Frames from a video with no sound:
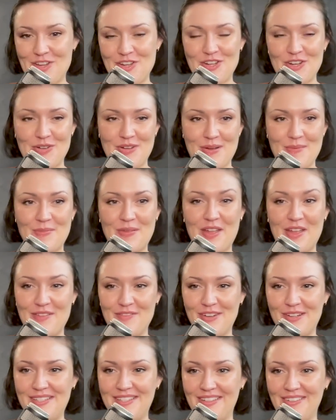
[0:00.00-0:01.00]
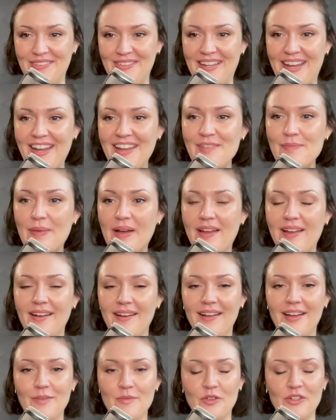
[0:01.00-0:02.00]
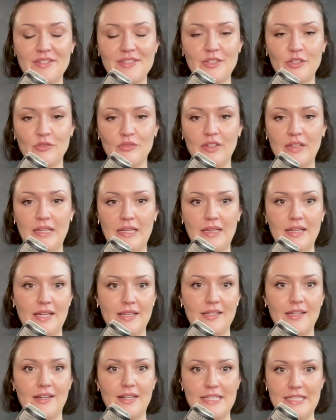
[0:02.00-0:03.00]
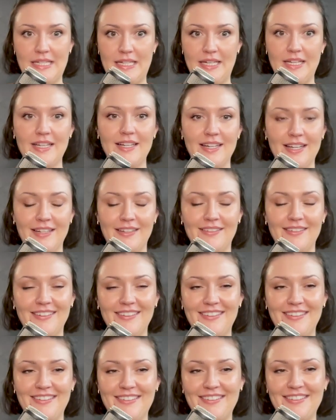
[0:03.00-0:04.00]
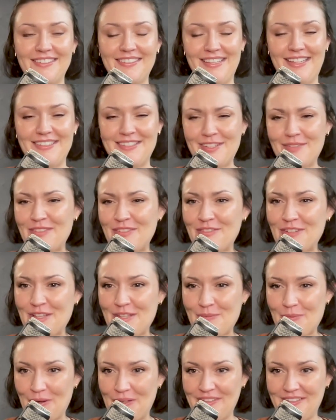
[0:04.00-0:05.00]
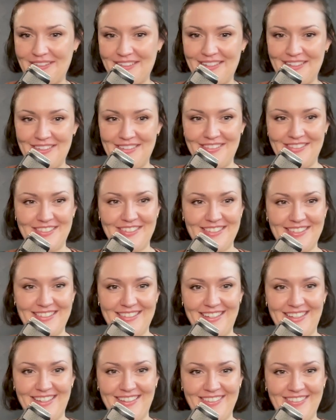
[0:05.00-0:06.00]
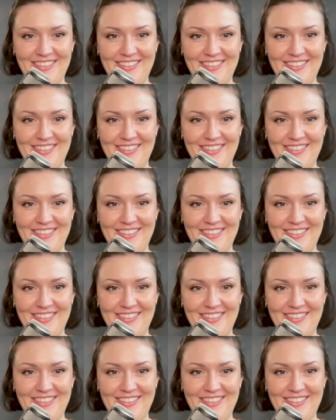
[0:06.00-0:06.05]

show up every single day, but I'm still really glad that I did it. And yeah, something really poignant that you just said,